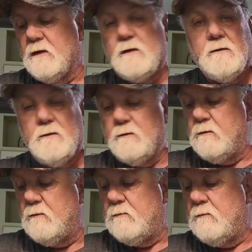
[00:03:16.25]
Chicken
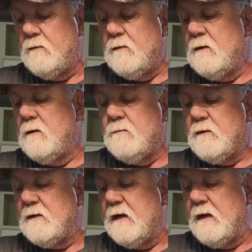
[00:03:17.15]
noodle,
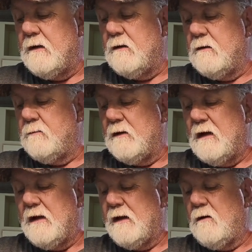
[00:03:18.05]
potato, but
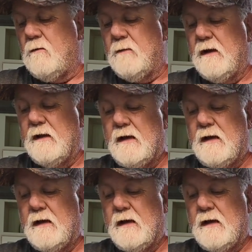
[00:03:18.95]
I like homemade.